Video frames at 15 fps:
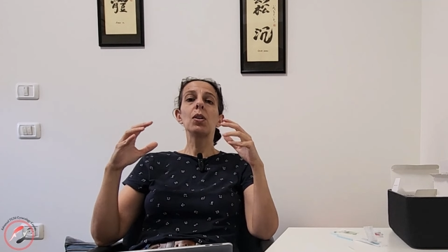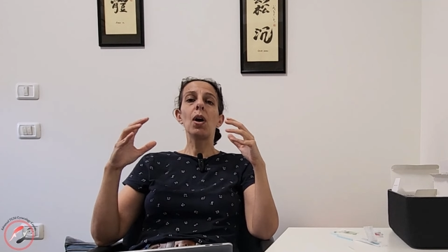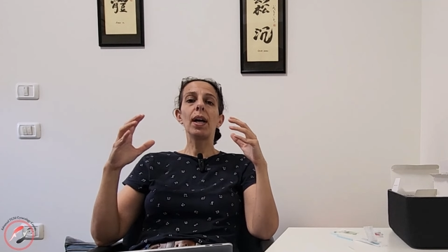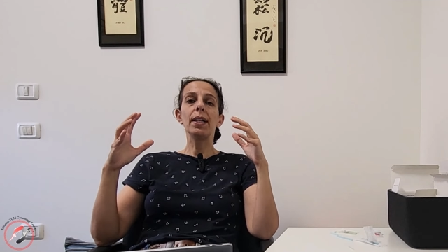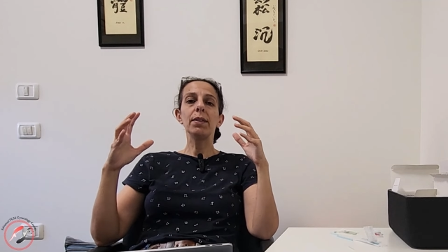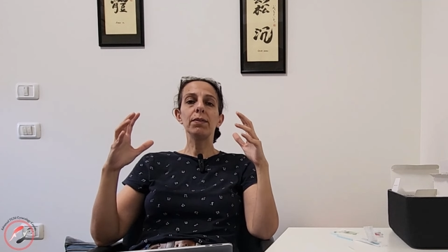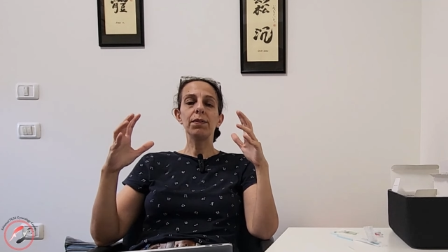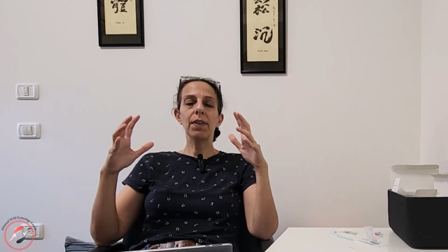I
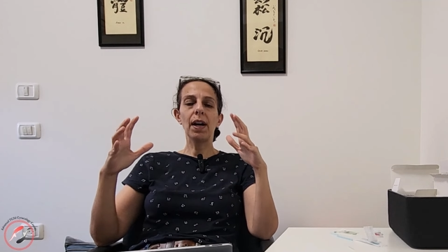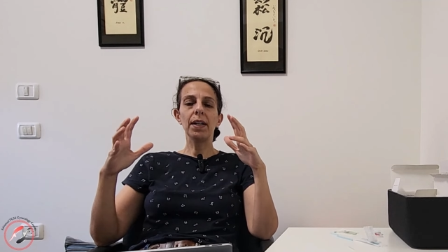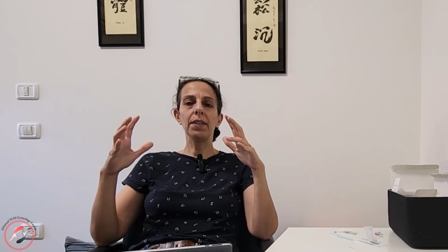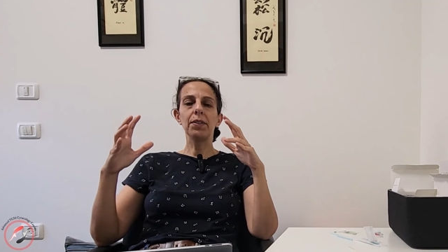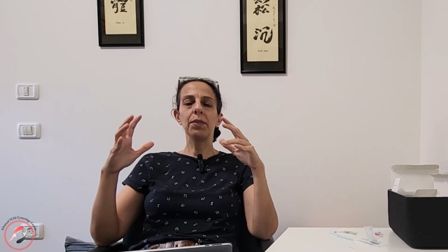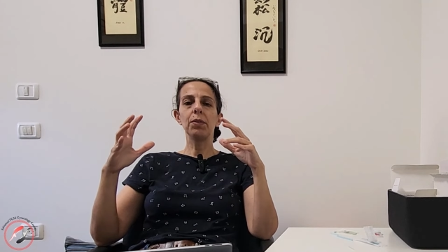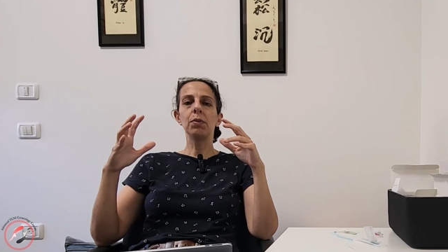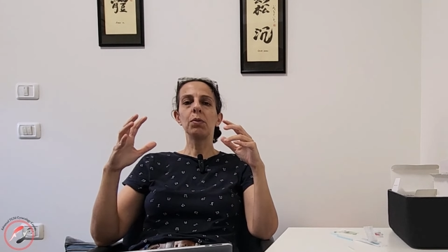invite
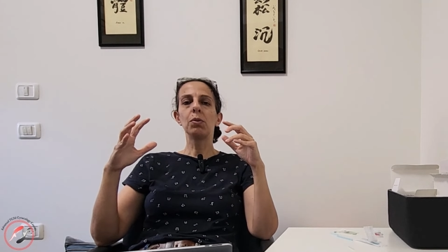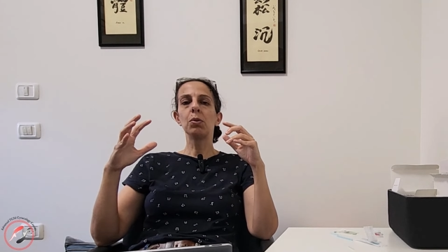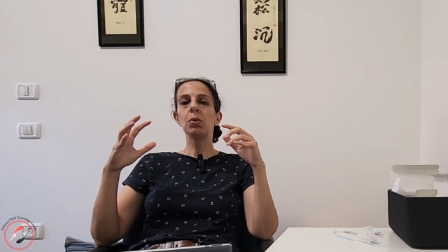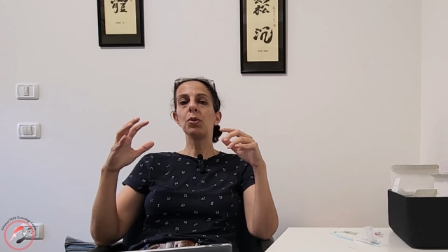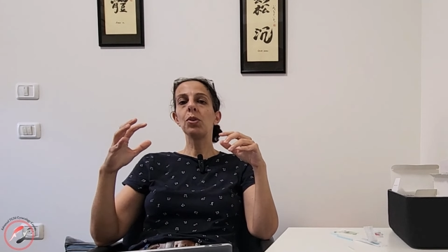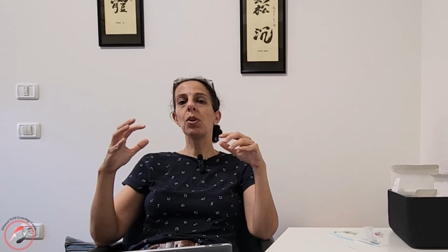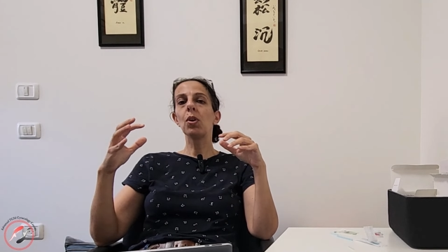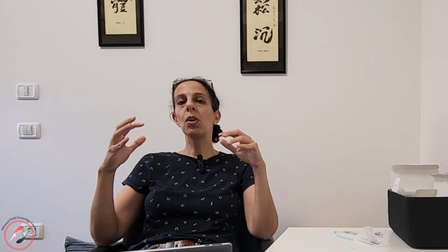you to
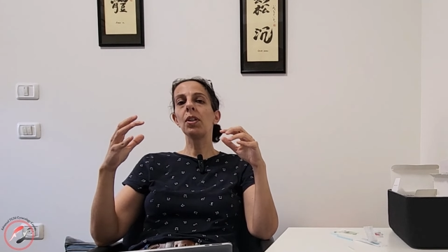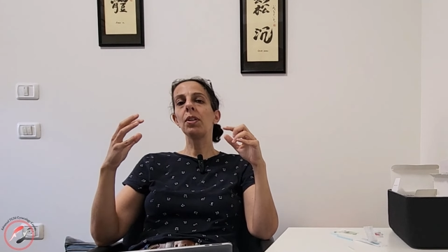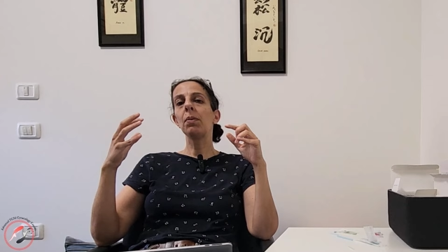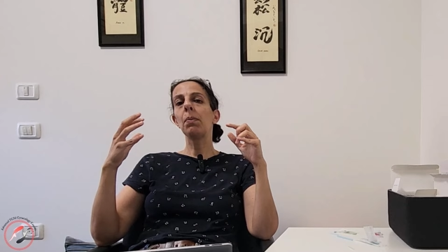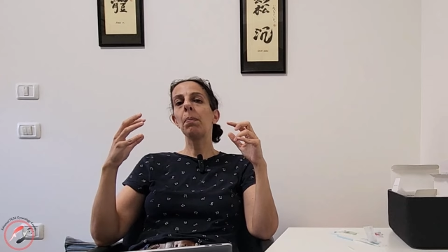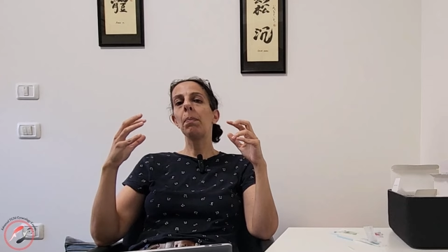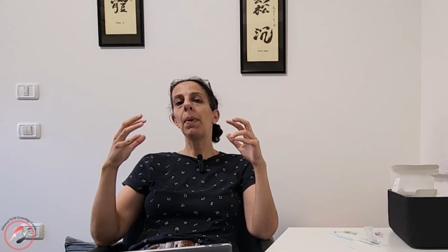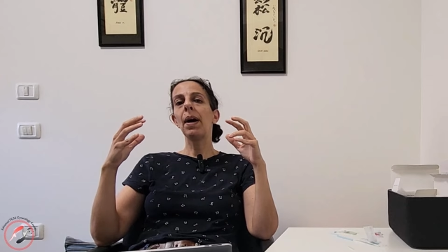join
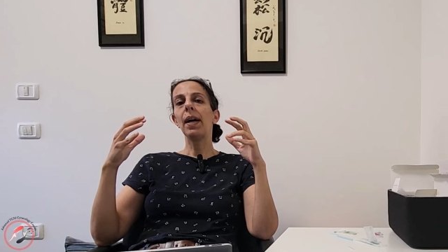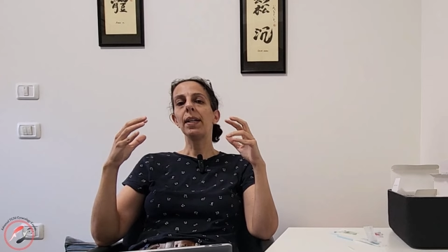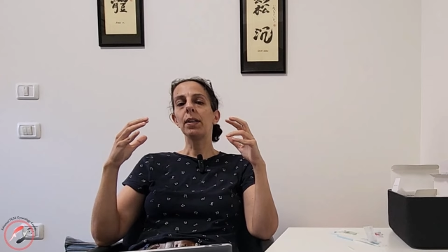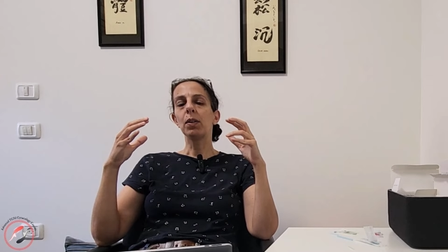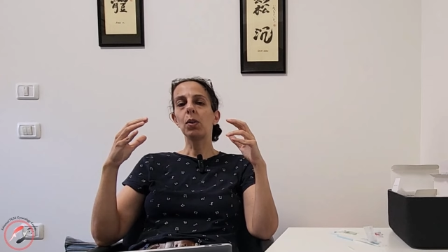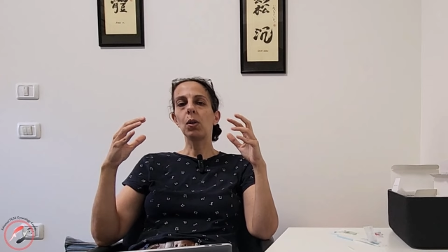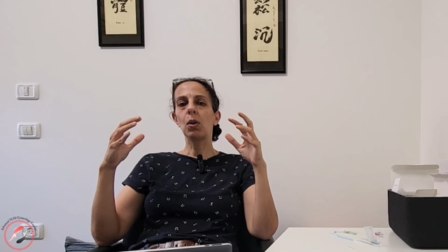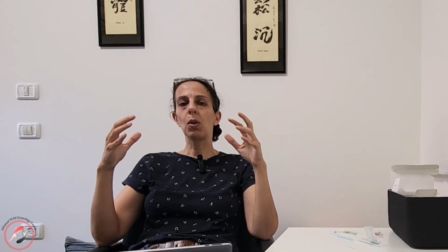my
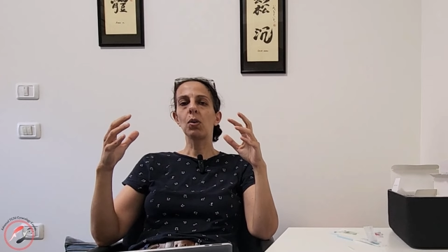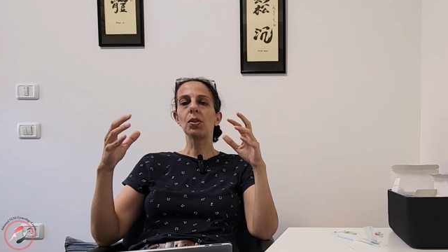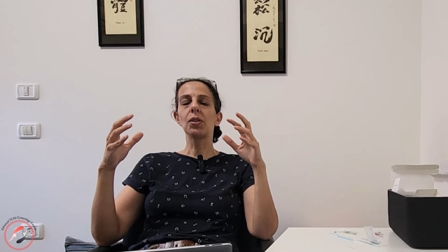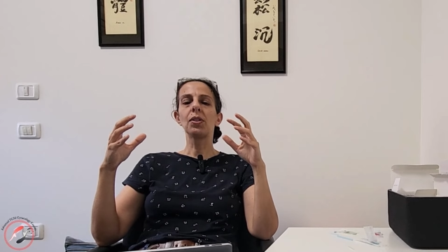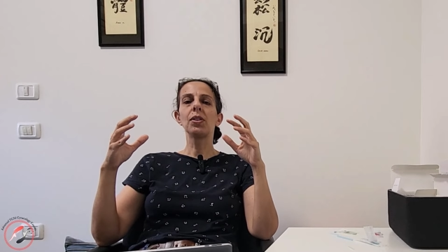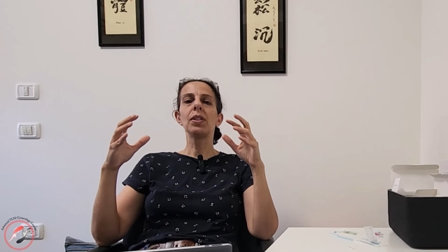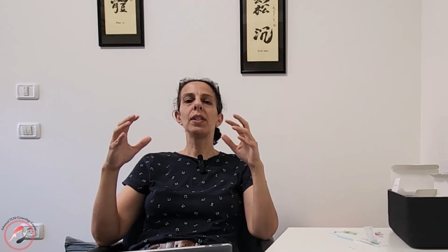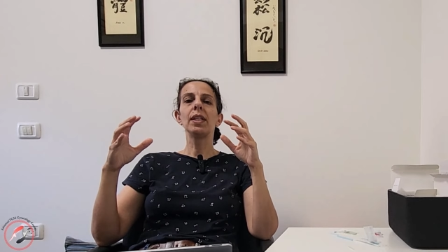
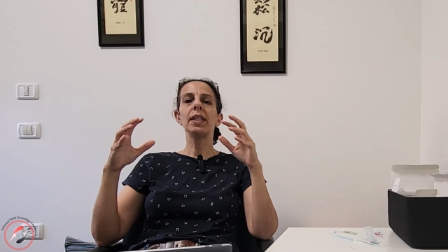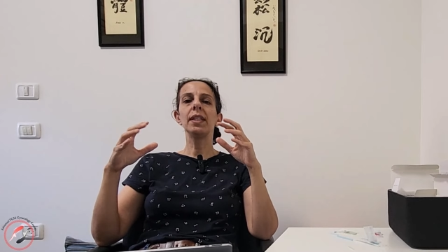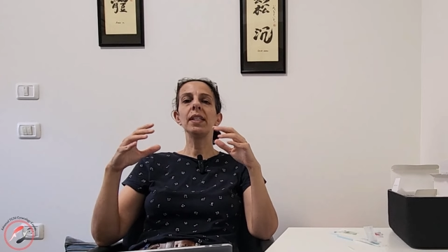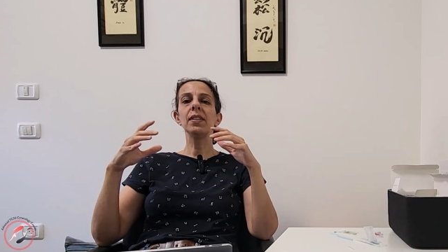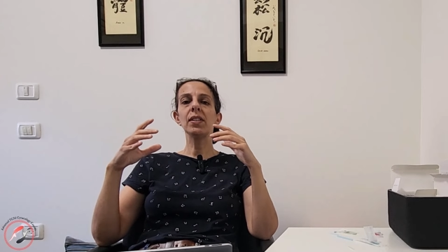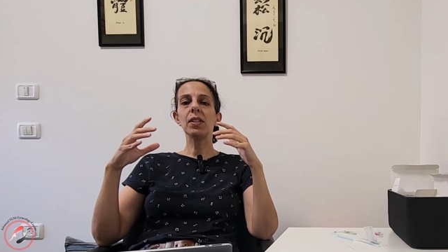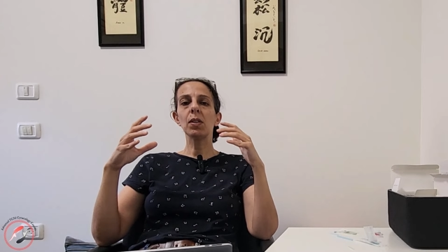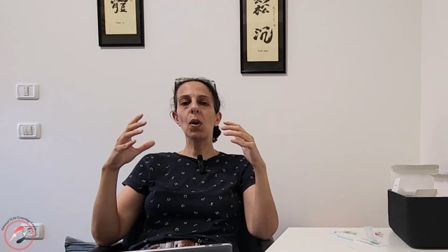course. It
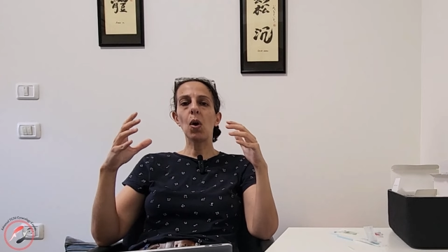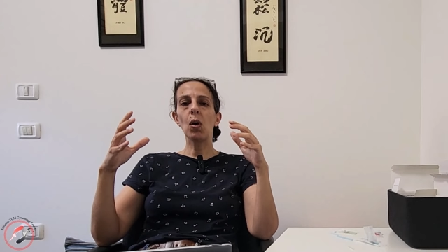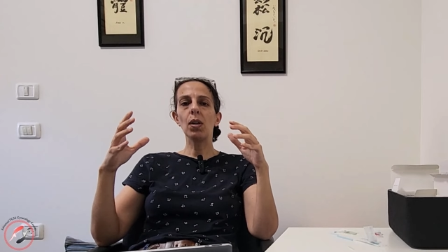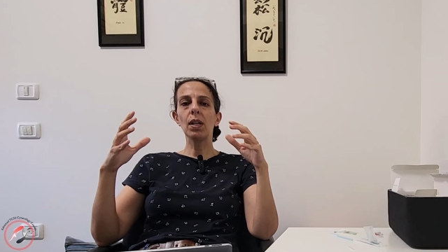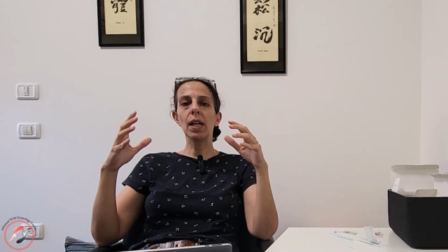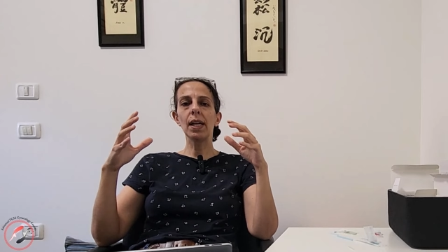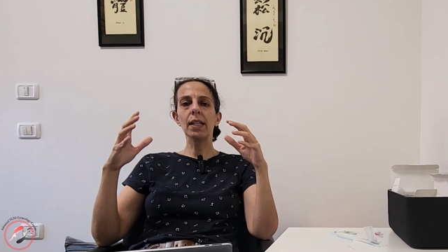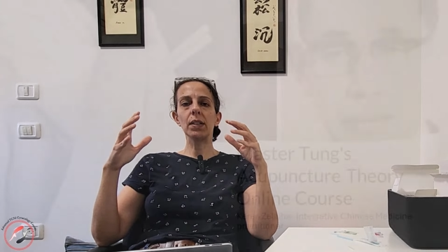is an online